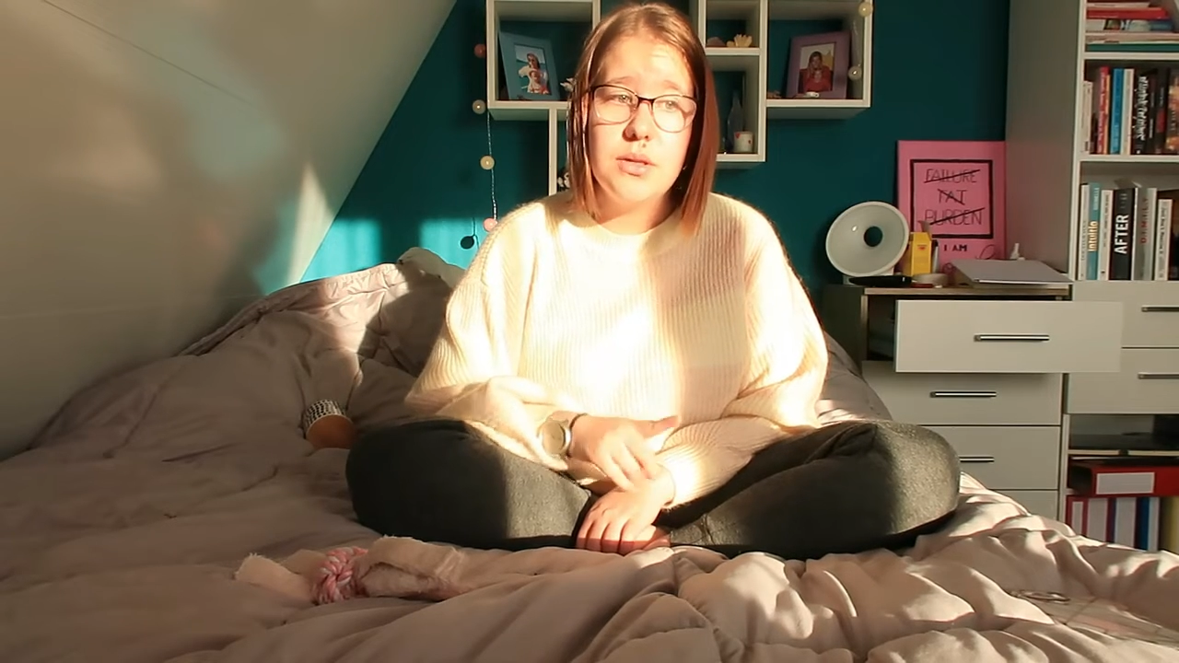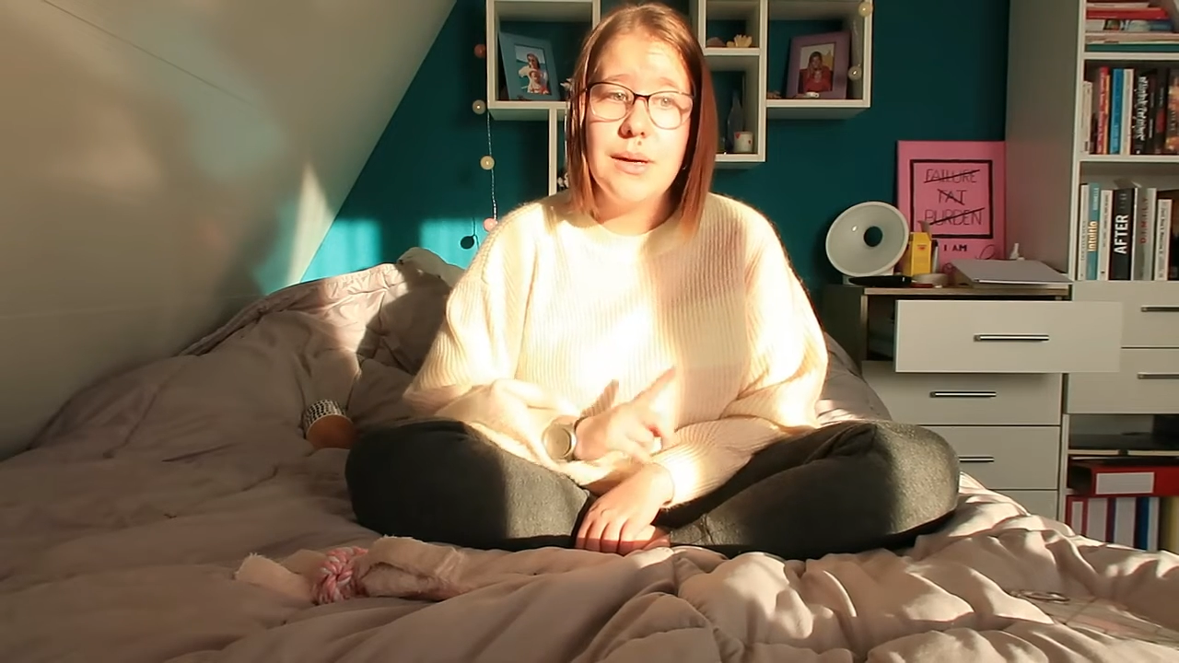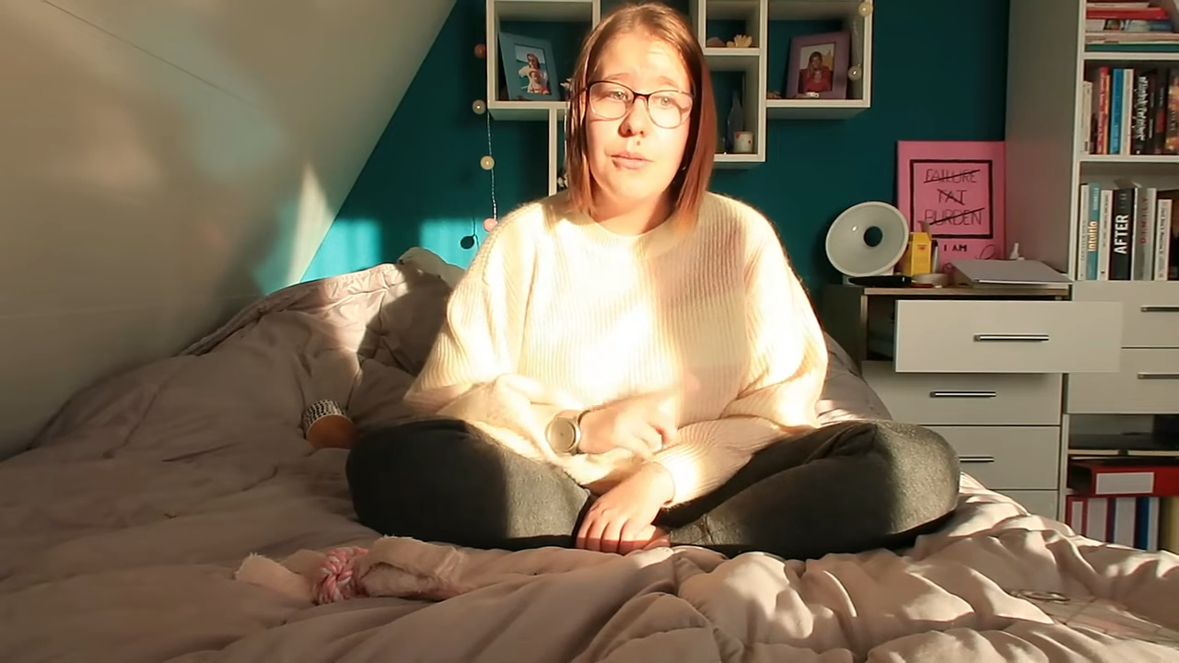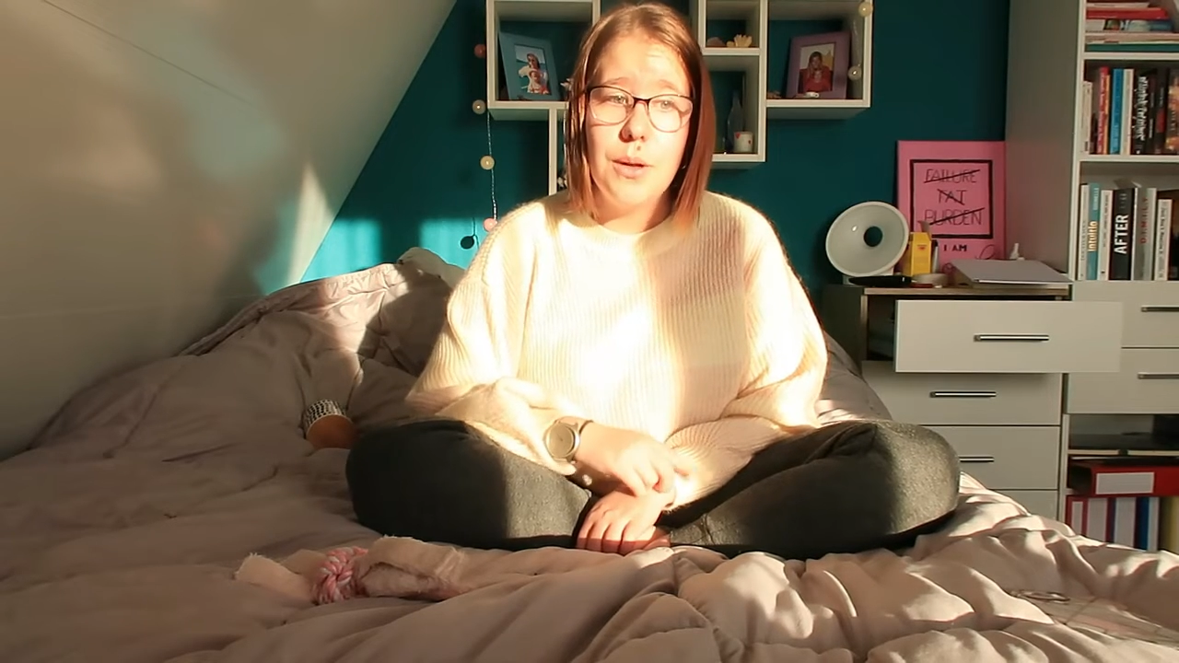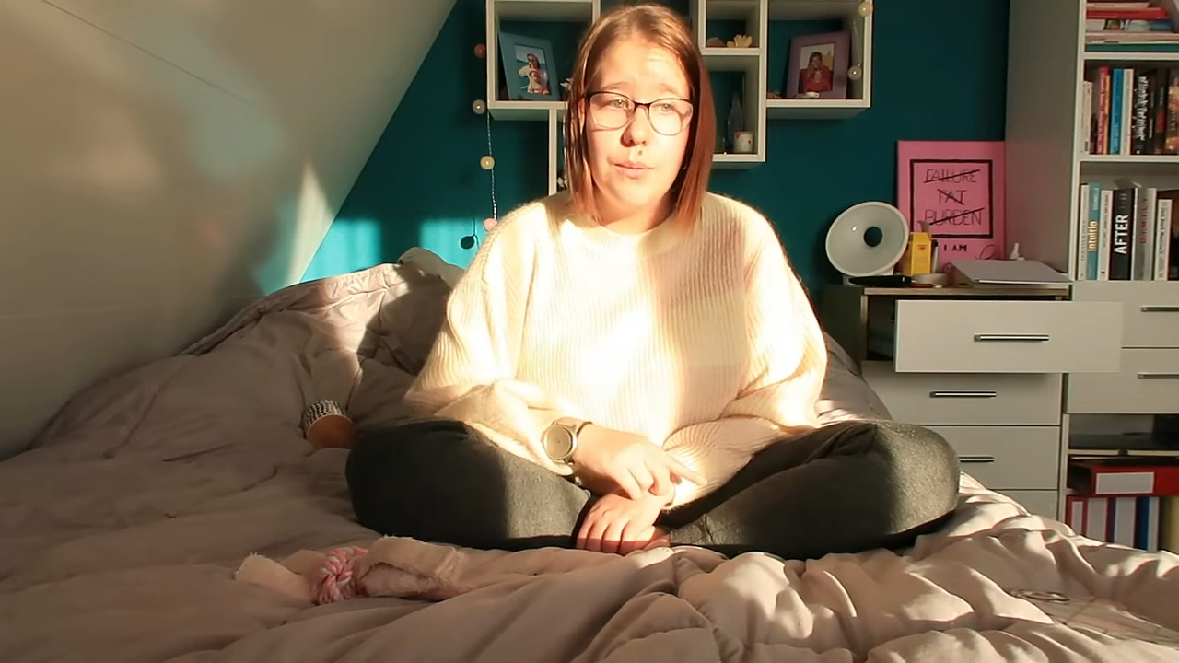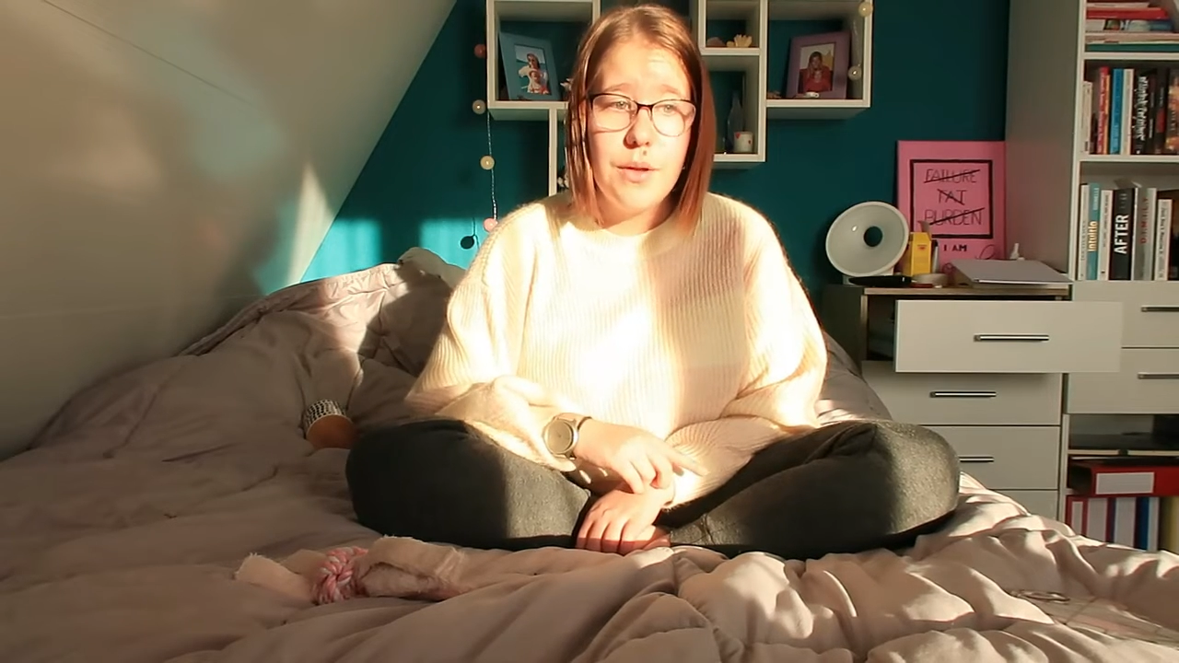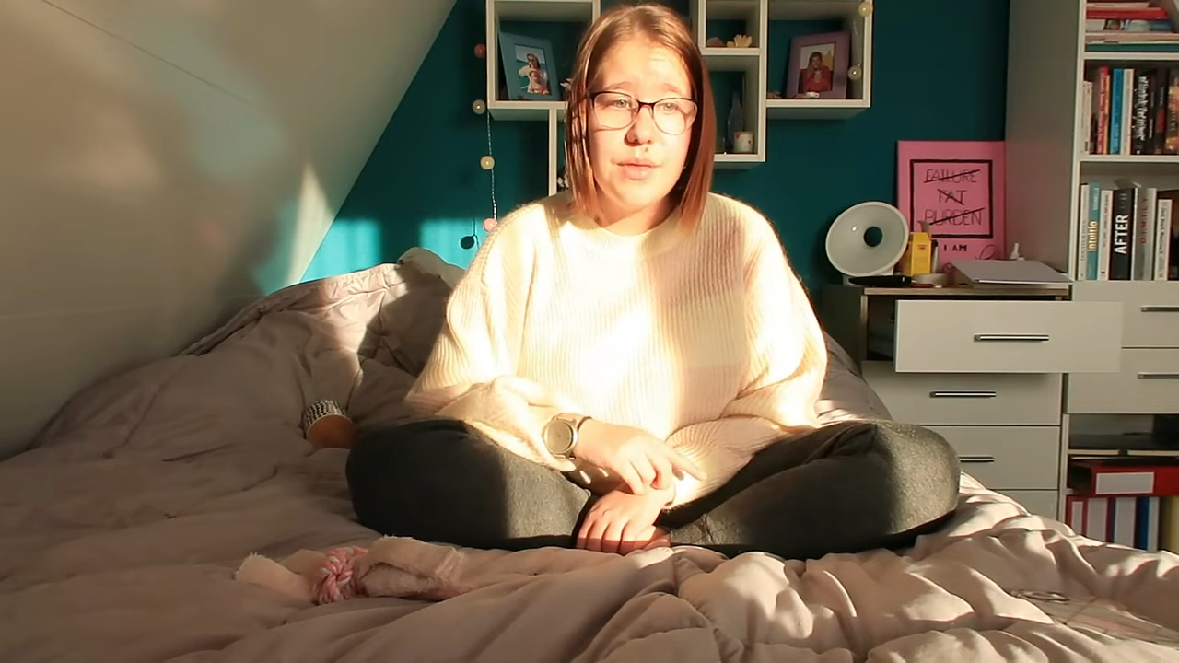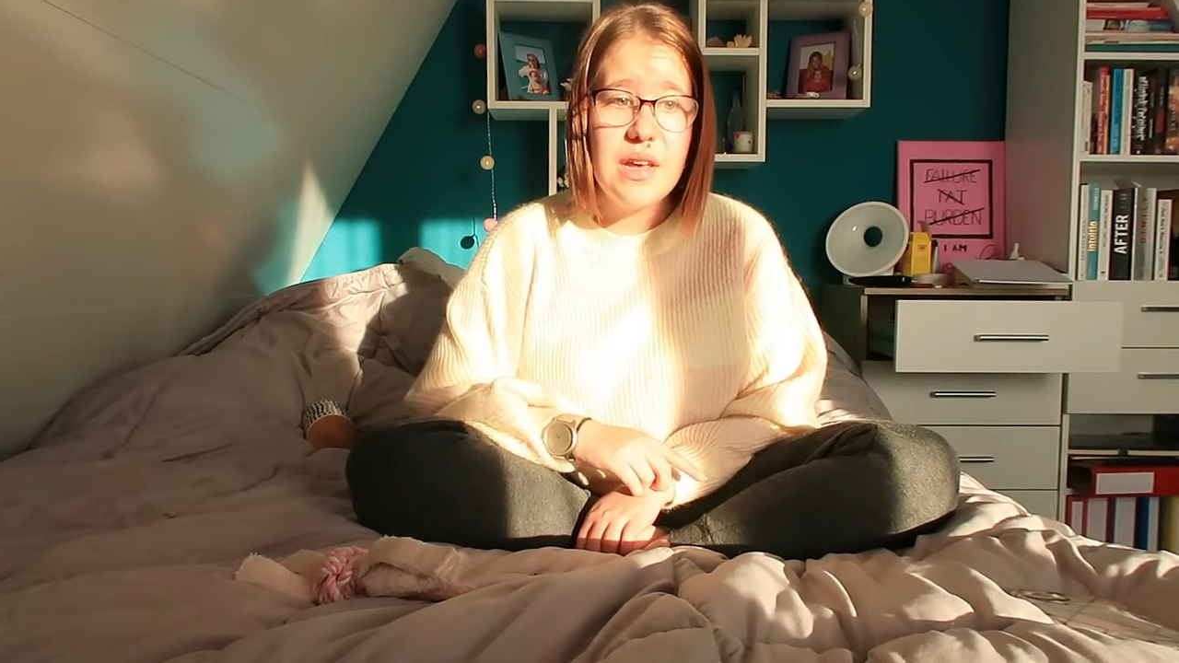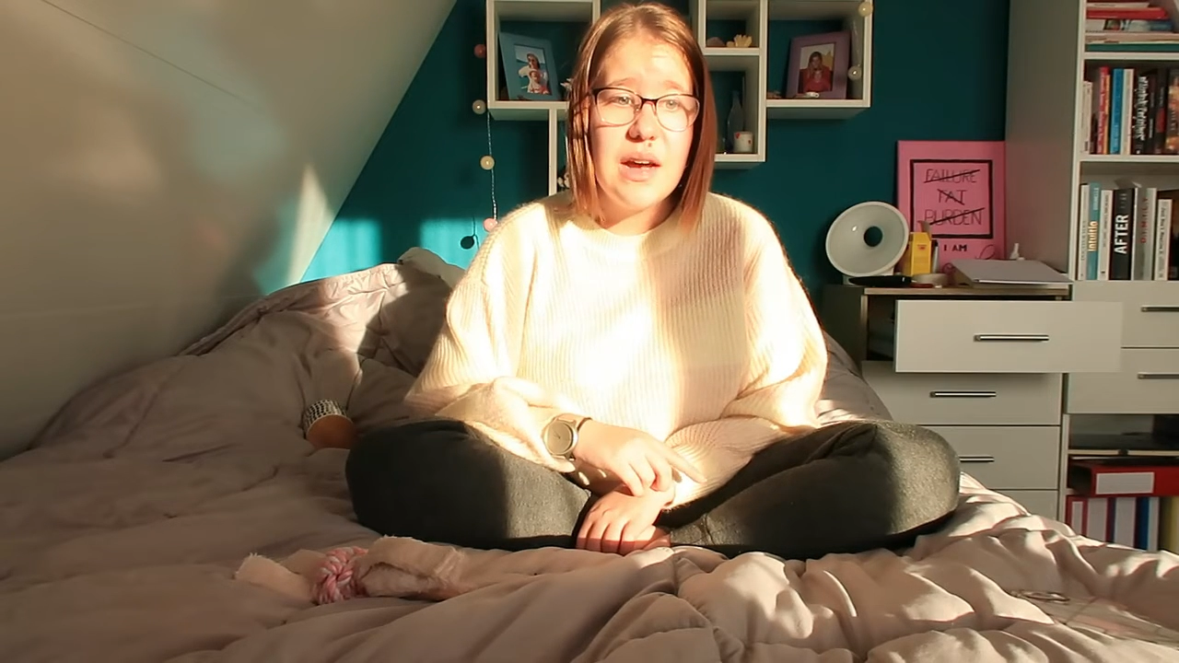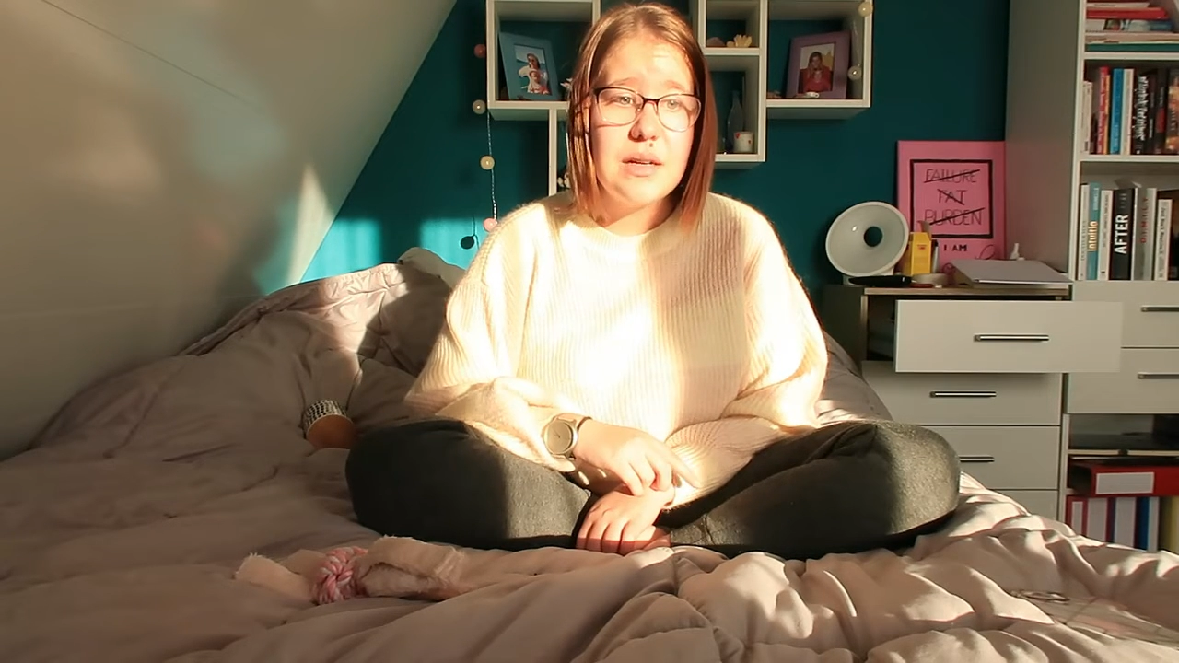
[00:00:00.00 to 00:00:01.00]
doing well
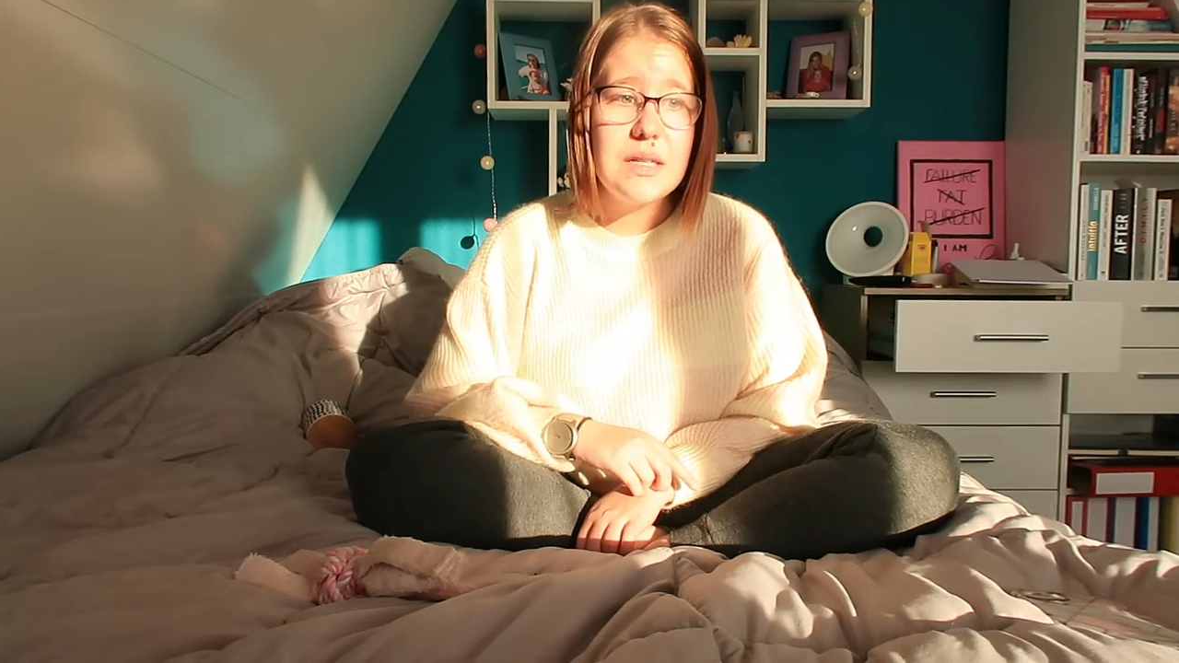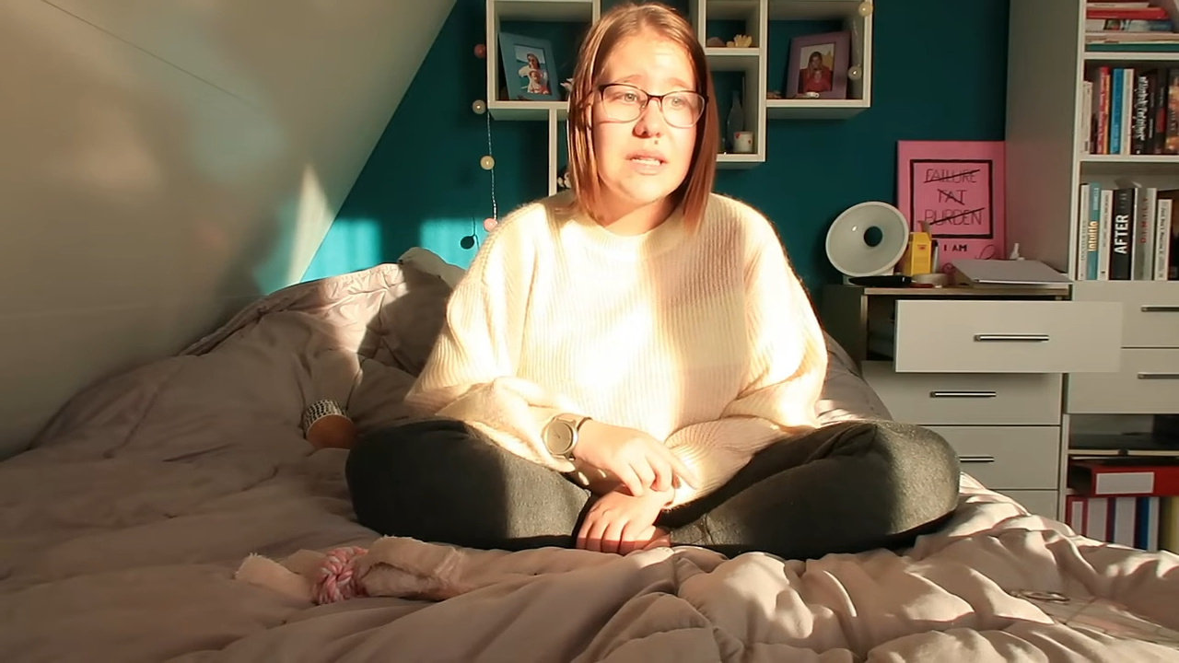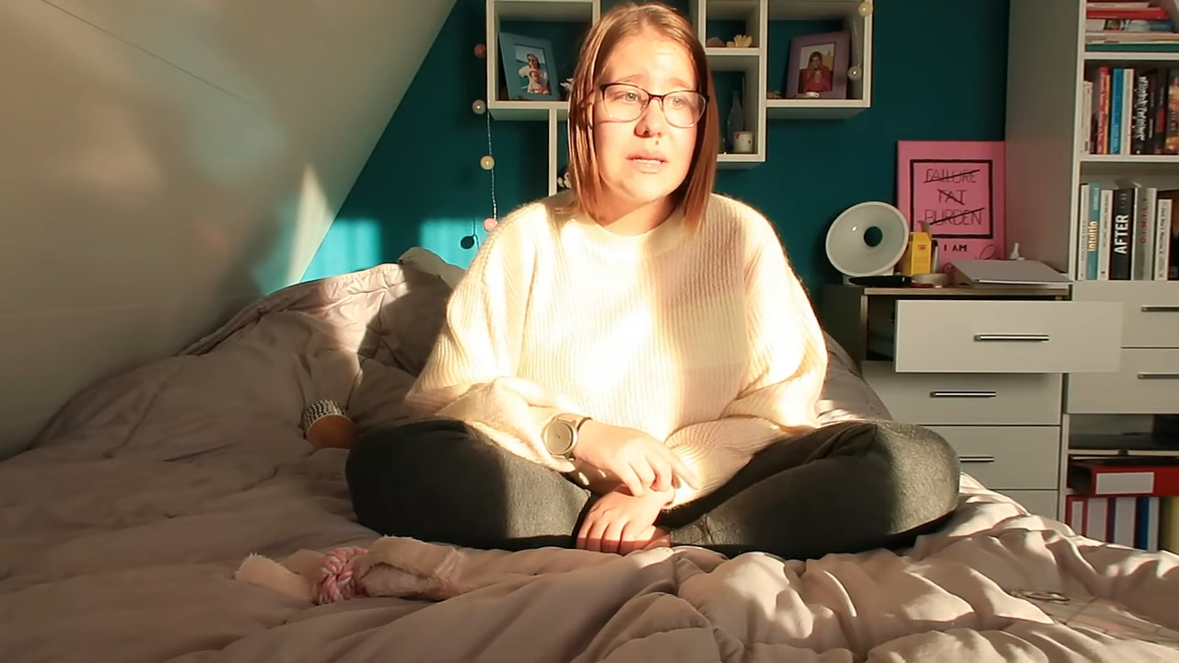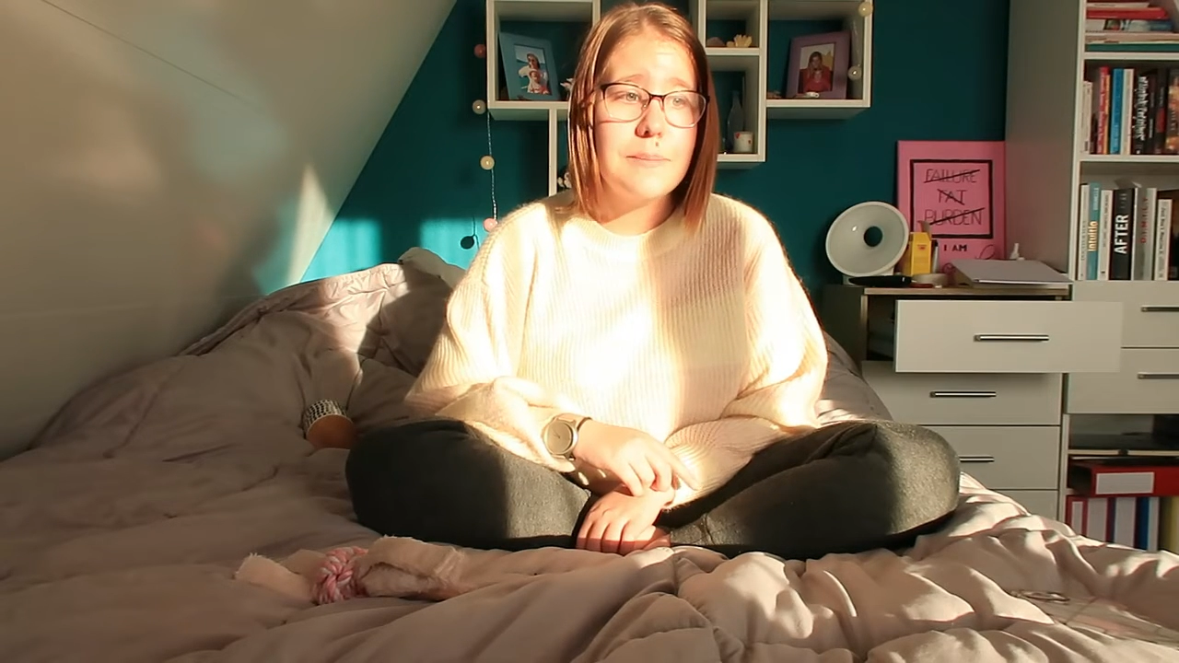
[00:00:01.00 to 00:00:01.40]
with that